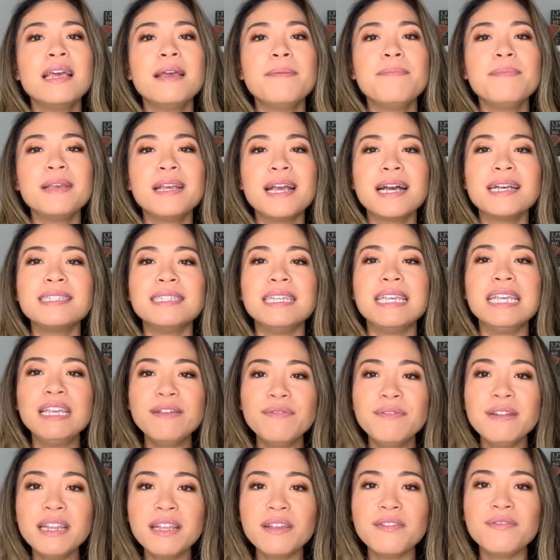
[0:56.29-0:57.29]
Because
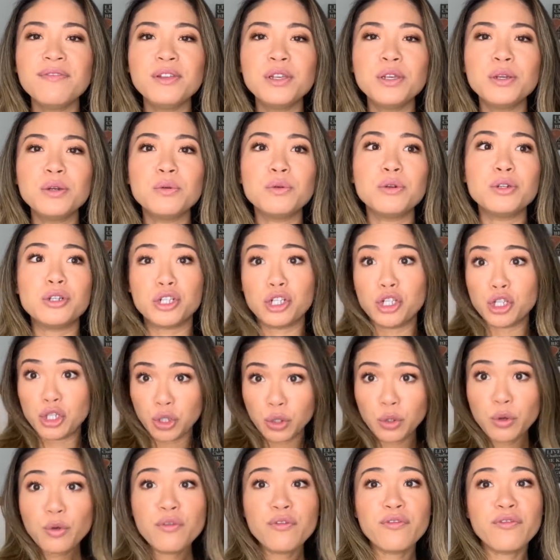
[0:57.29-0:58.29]
even if you
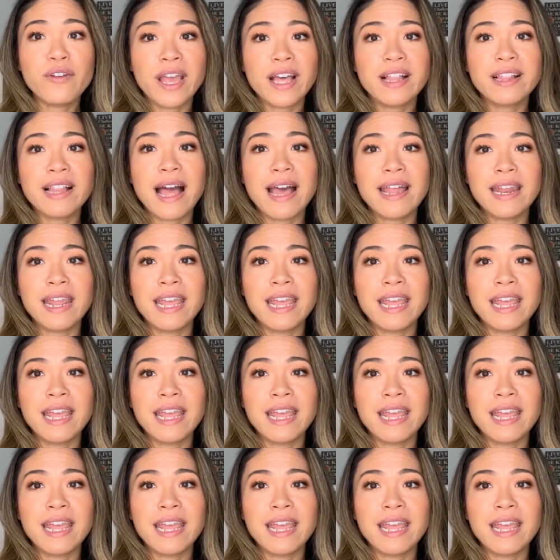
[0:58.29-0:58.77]
do fail,